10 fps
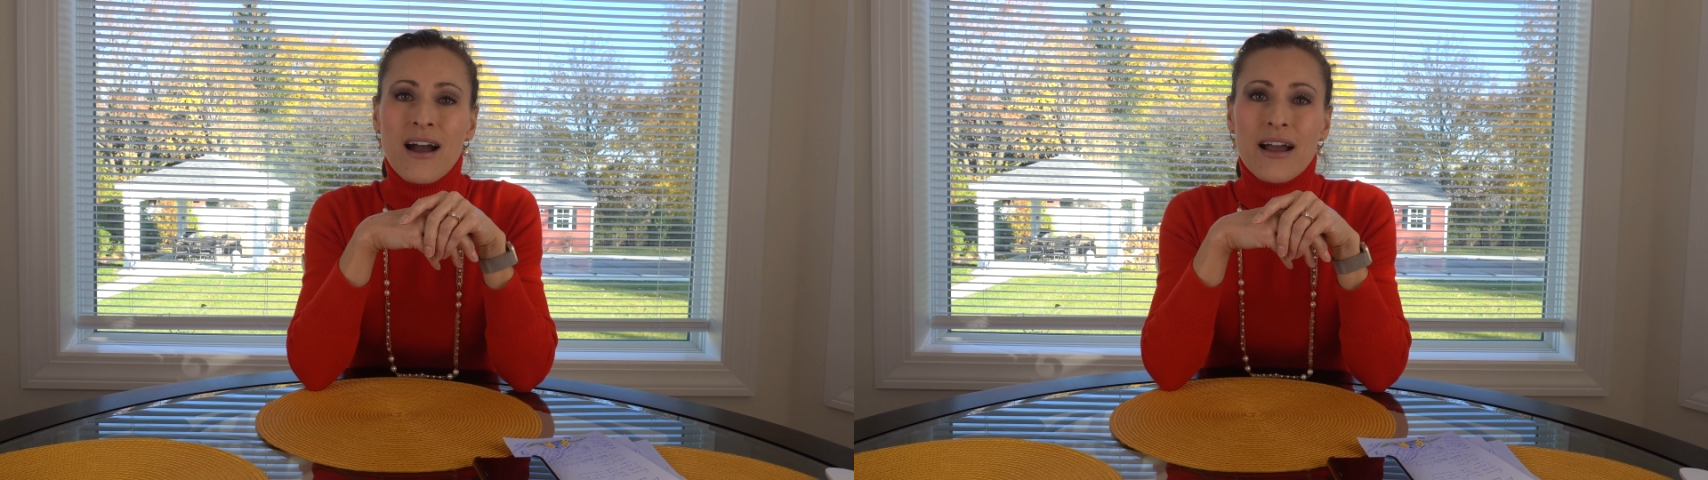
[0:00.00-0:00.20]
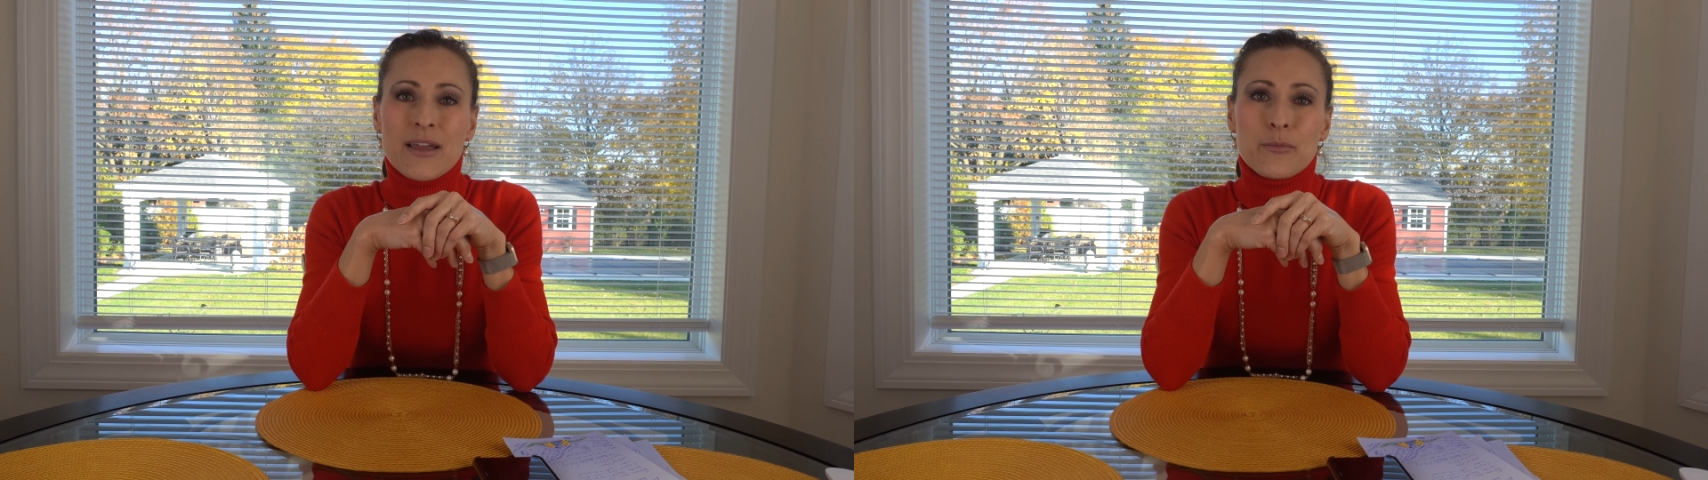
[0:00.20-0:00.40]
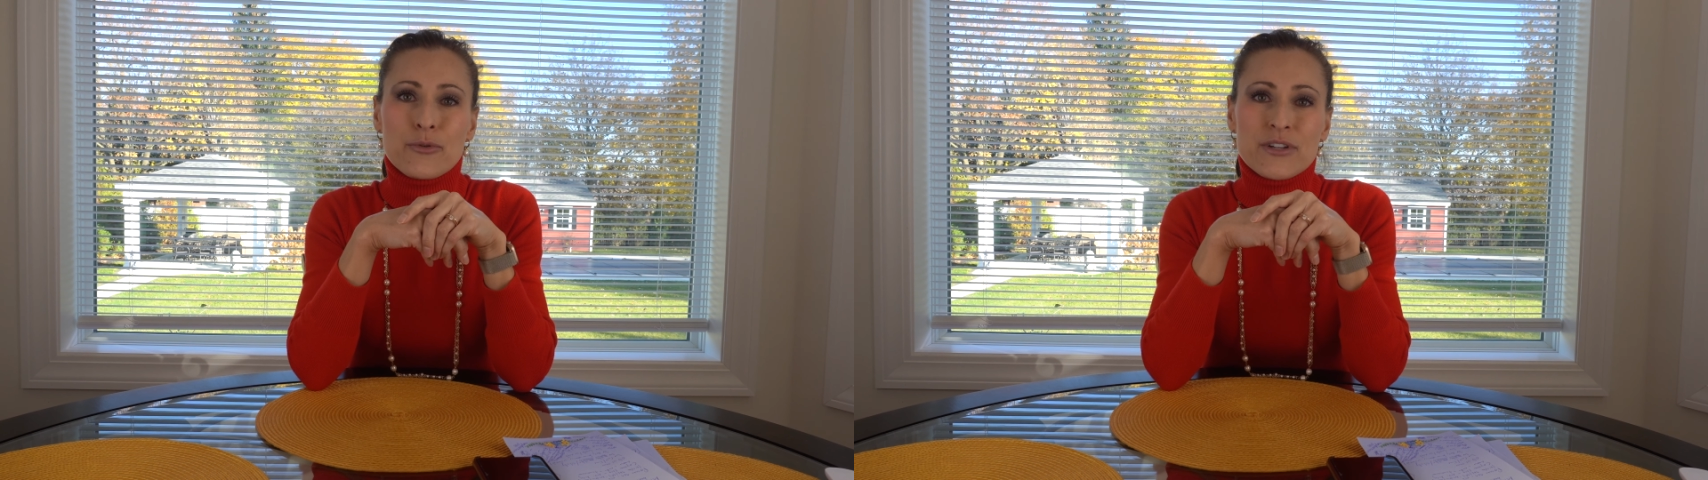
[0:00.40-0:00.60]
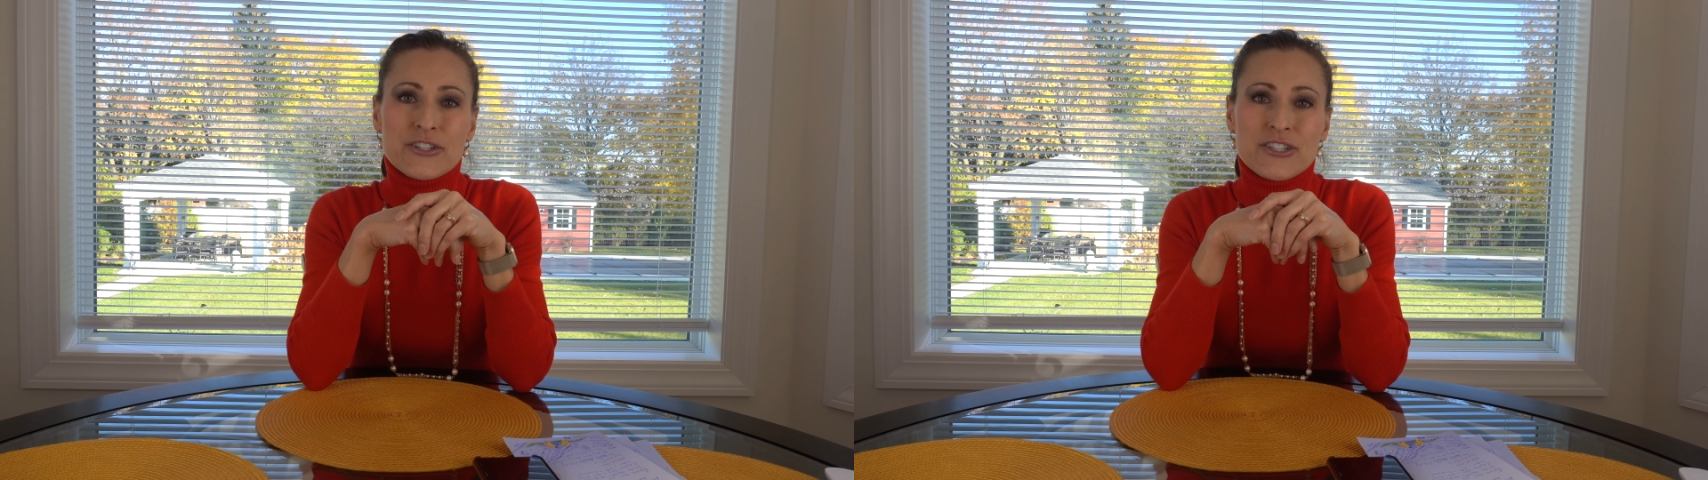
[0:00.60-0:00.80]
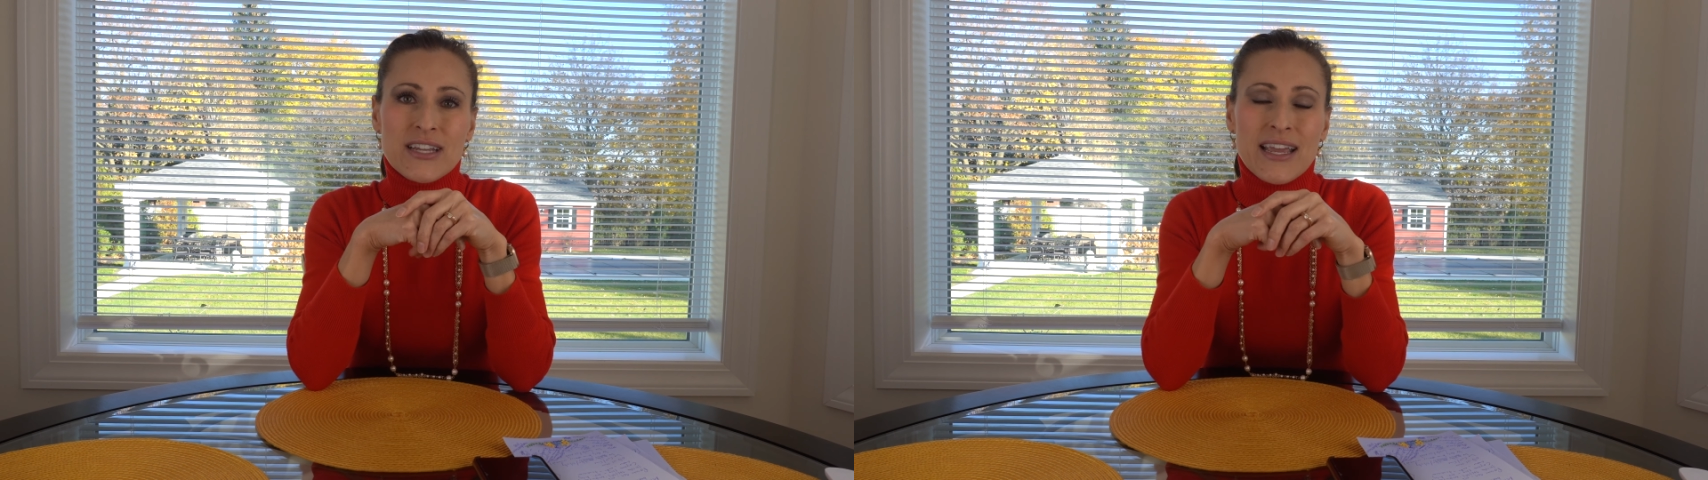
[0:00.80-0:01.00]
I
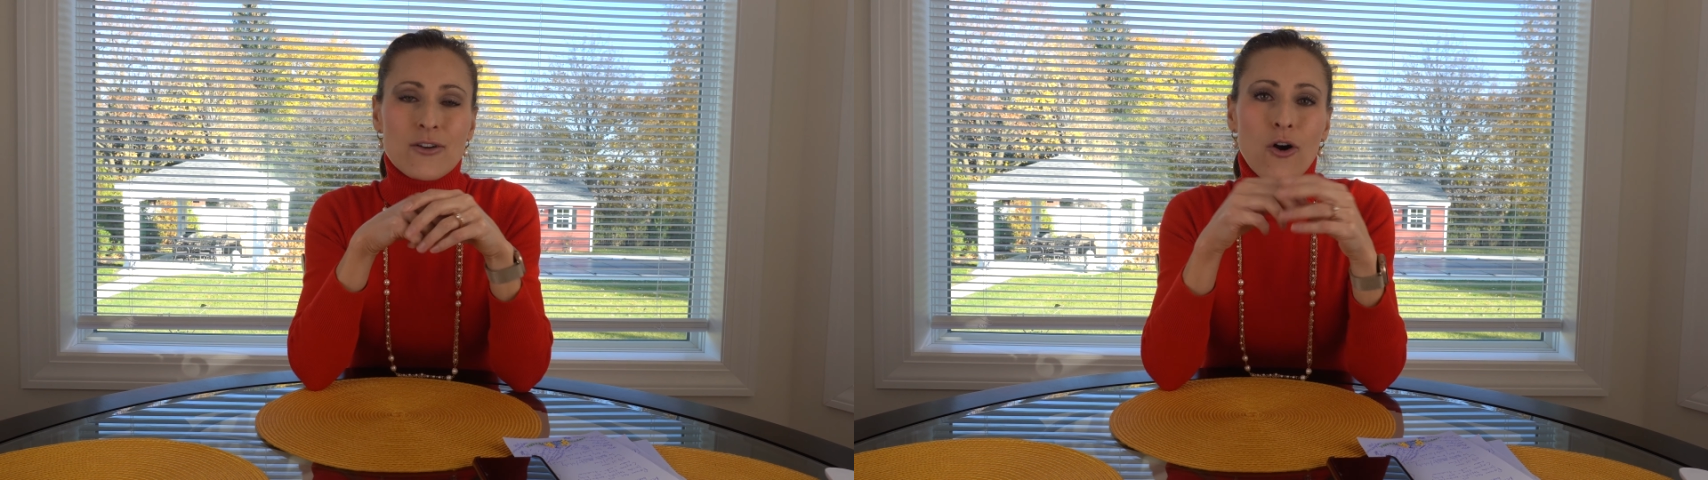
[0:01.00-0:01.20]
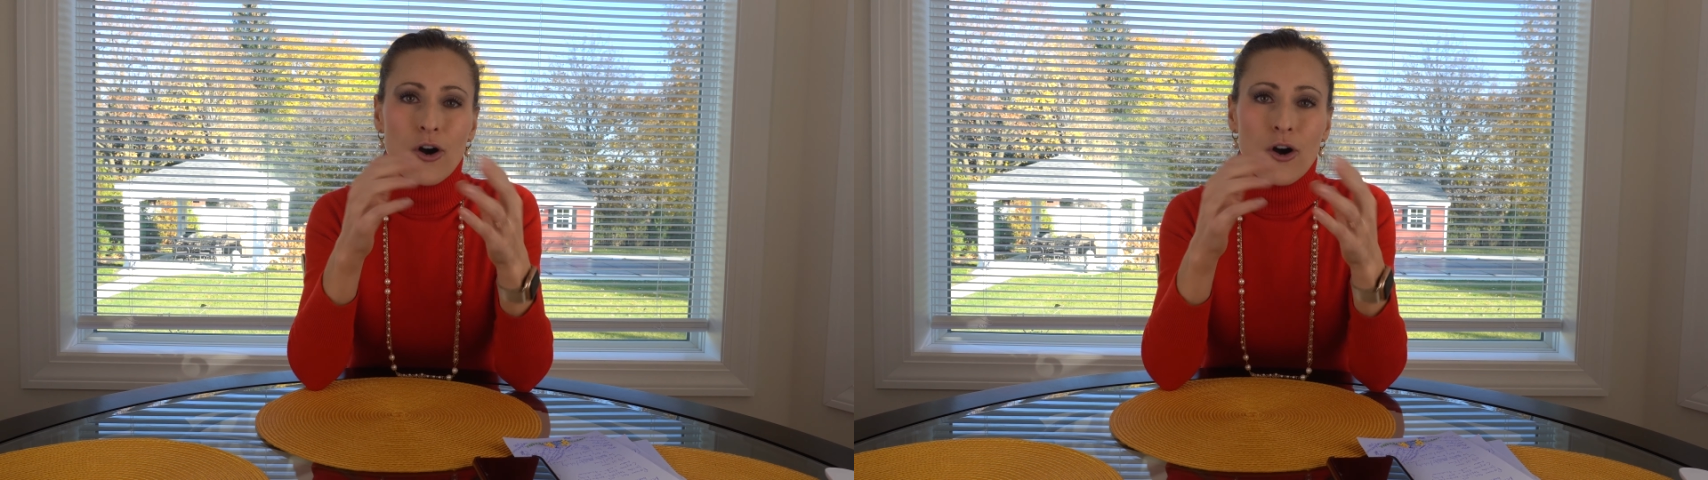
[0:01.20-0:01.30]
appreciate